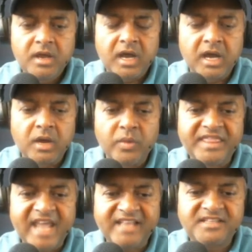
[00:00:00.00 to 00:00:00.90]

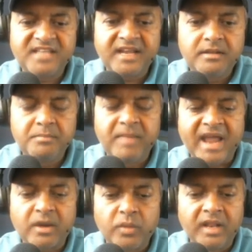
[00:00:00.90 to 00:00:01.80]
With that said,
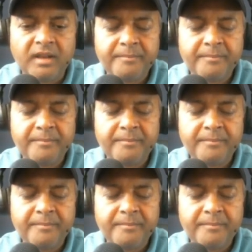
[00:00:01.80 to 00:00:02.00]
black will